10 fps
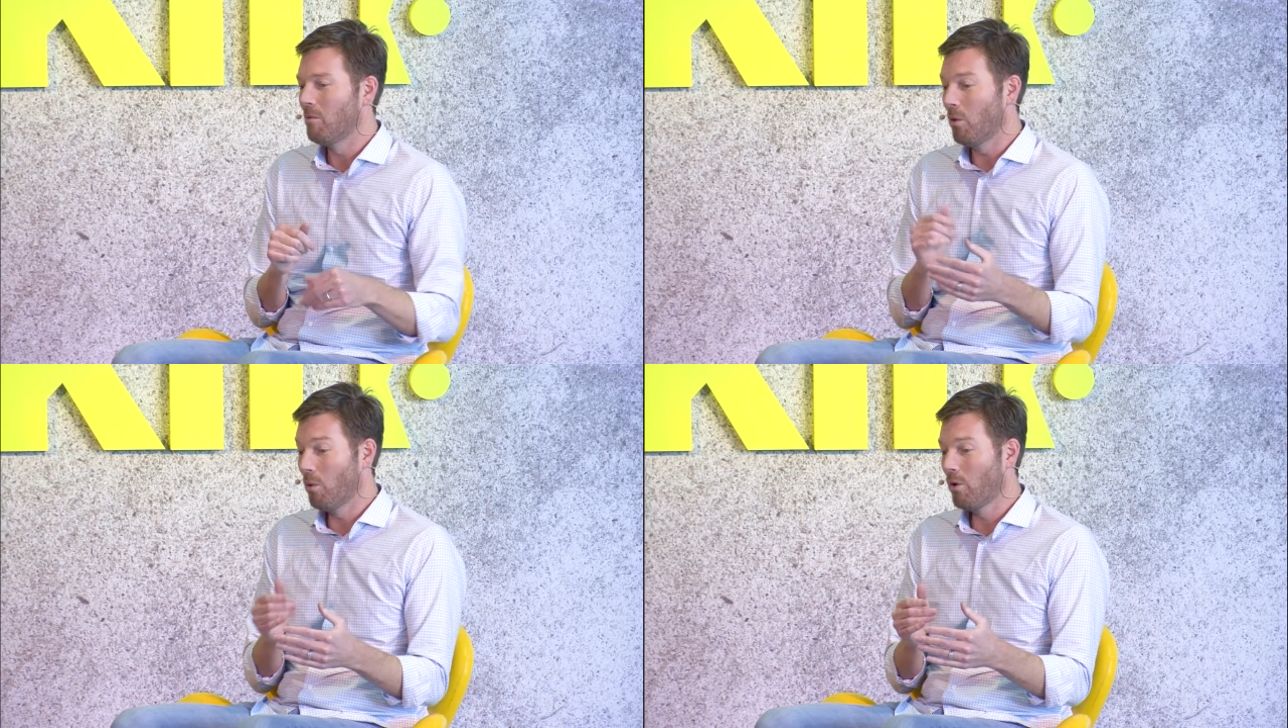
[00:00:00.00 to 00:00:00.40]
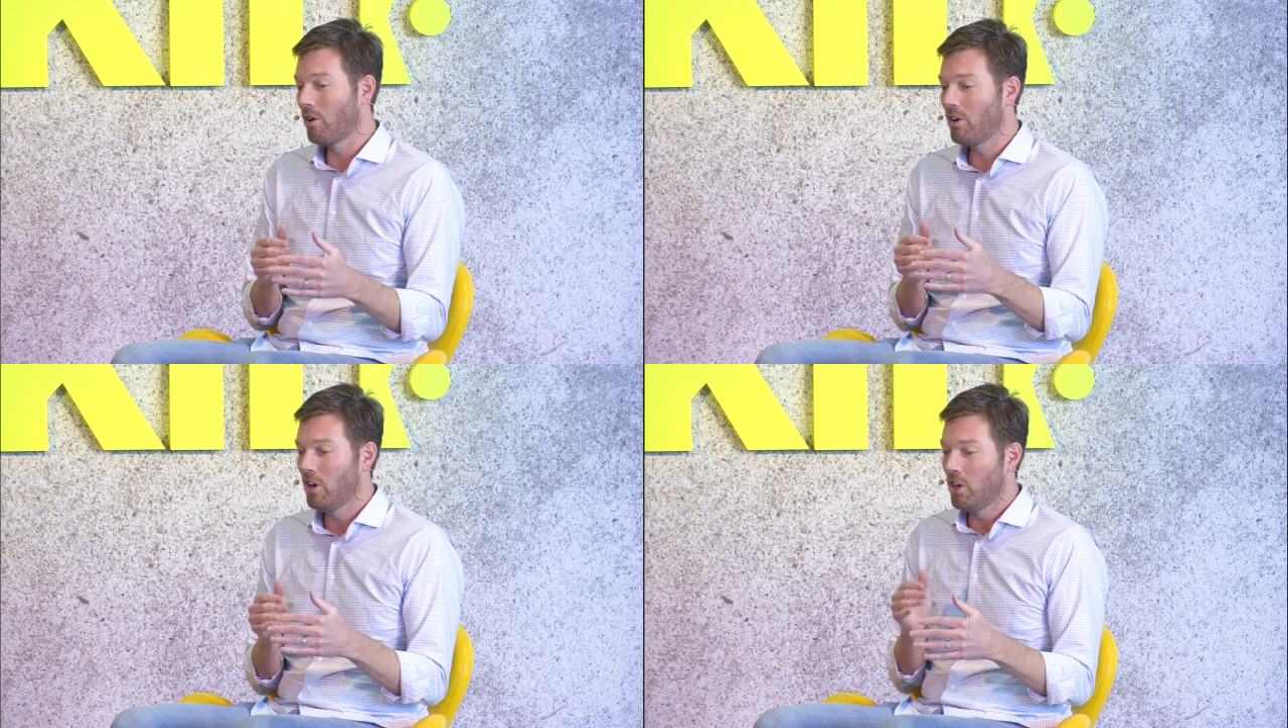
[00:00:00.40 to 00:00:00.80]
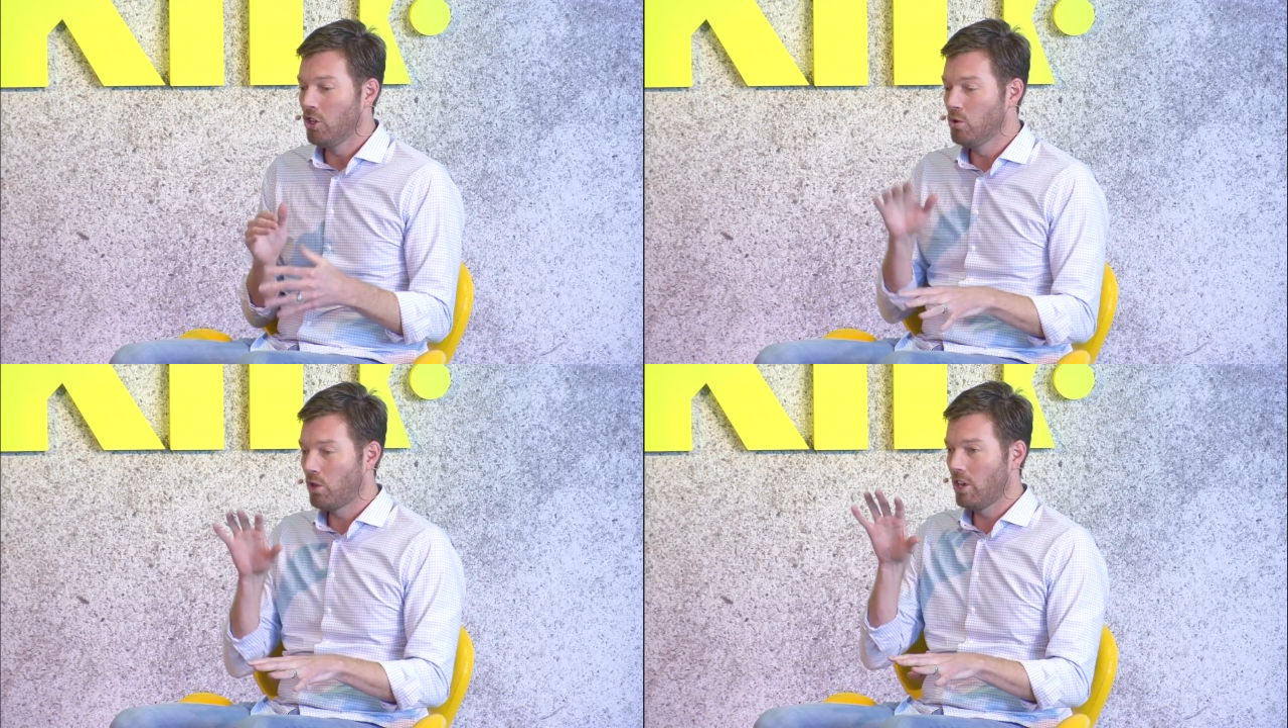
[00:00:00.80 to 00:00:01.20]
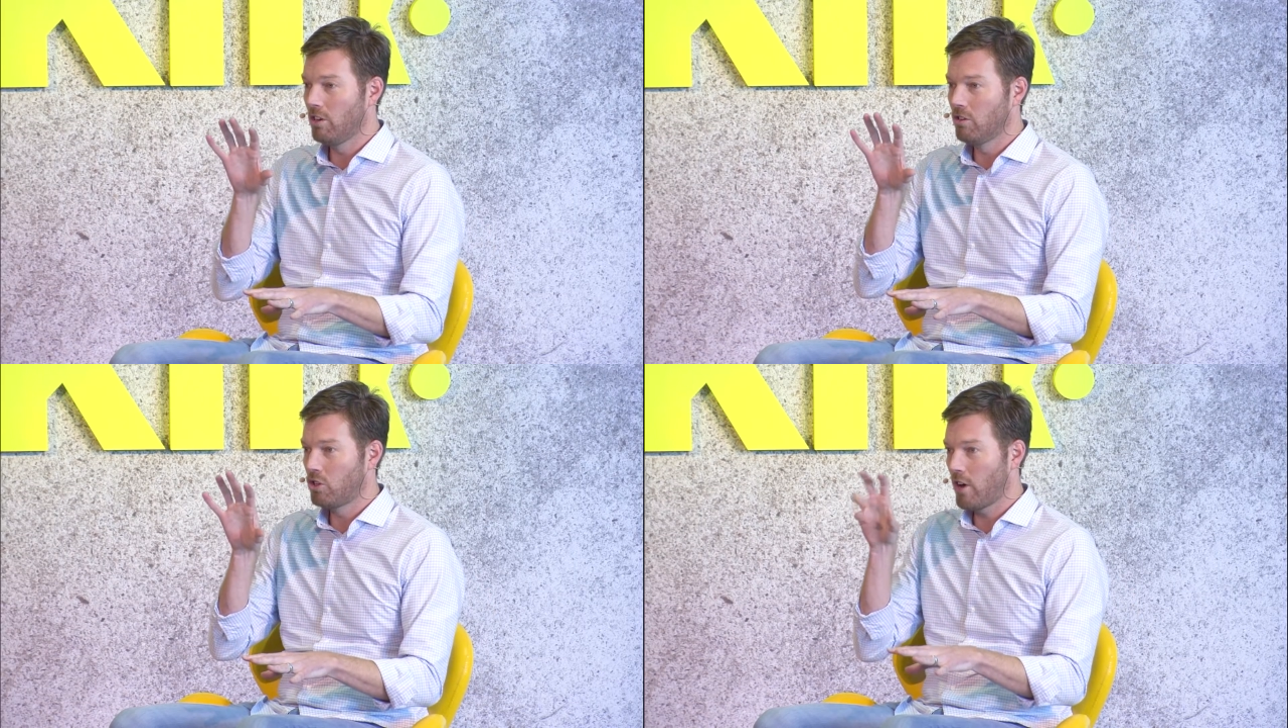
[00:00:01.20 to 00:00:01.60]
or you
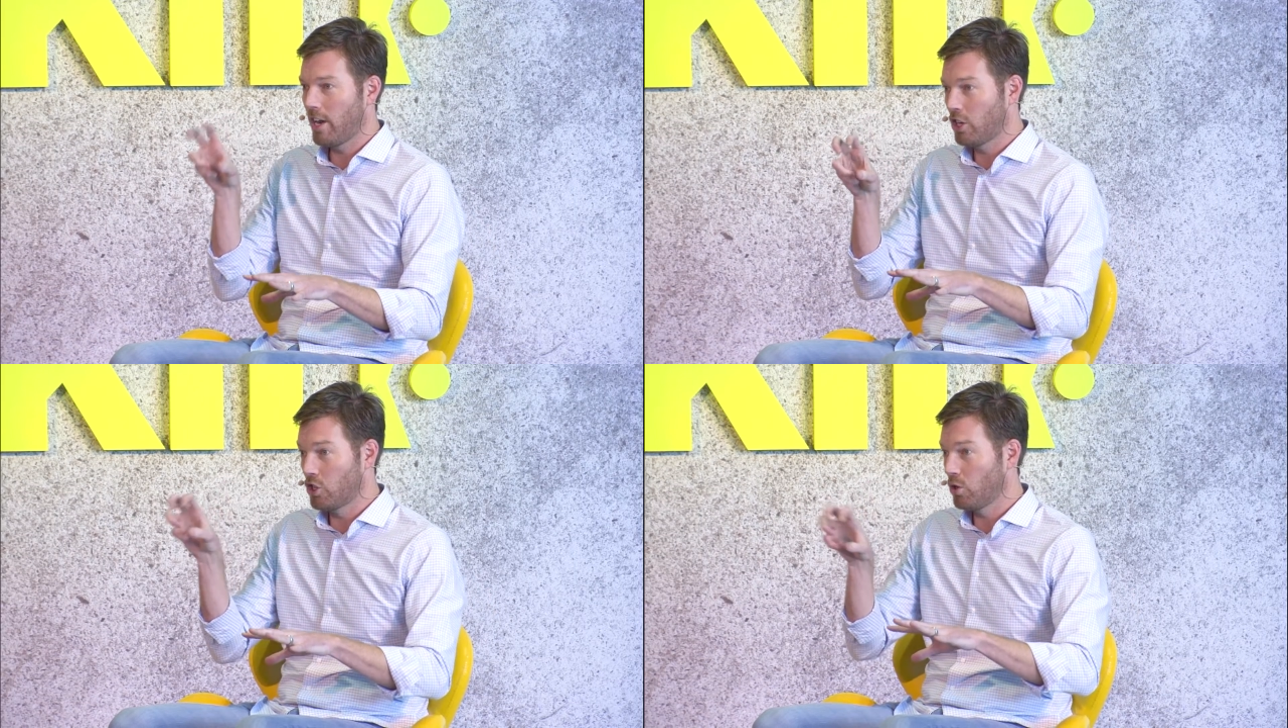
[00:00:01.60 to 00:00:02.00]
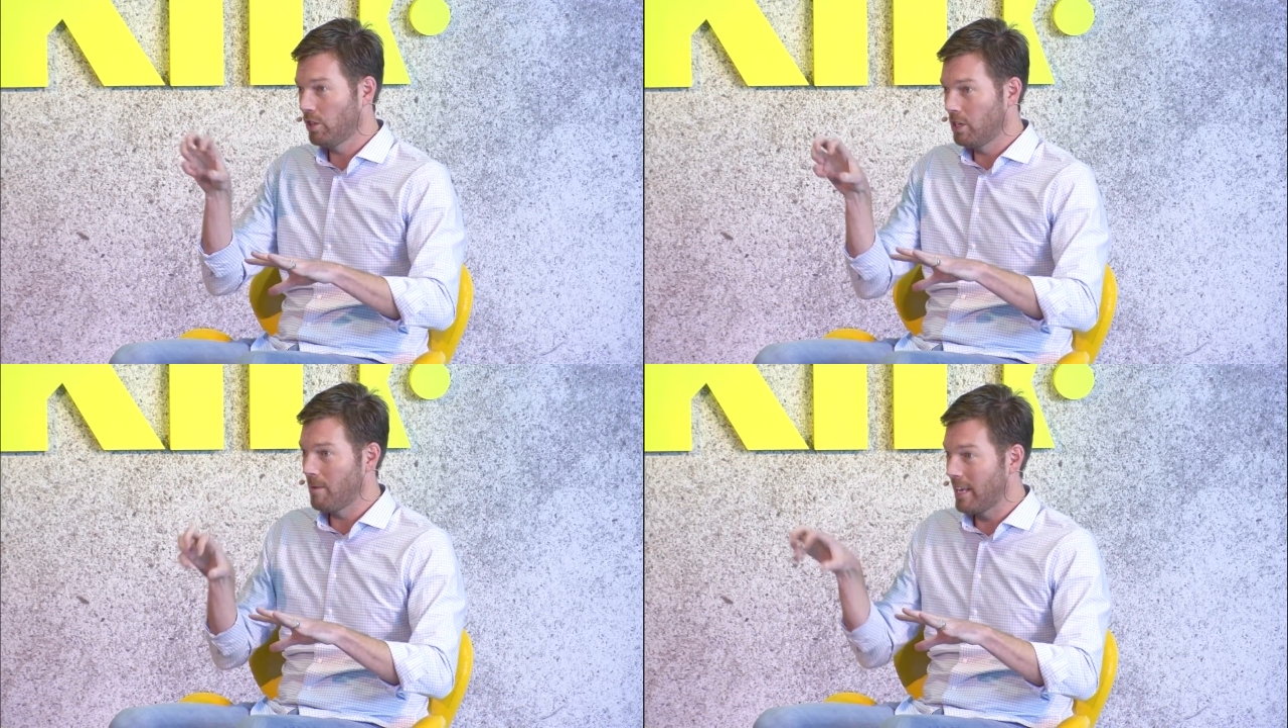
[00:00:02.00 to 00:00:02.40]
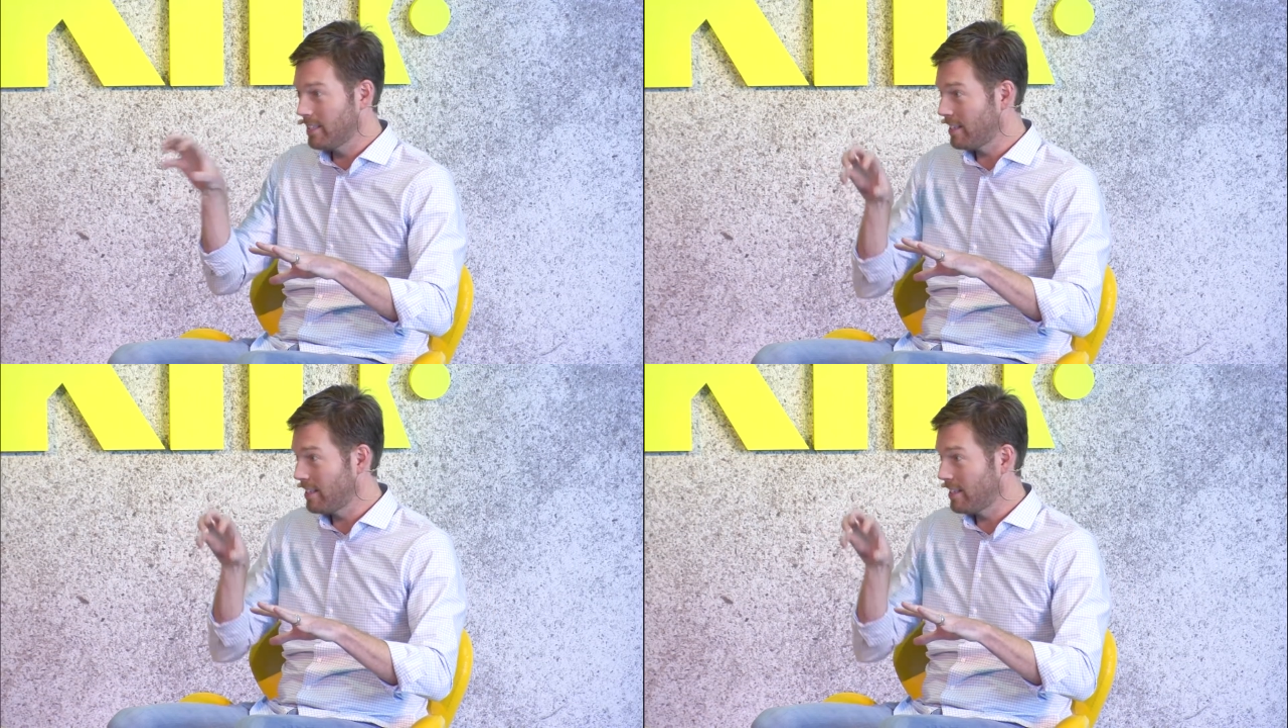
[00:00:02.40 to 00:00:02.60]
can try to control the demand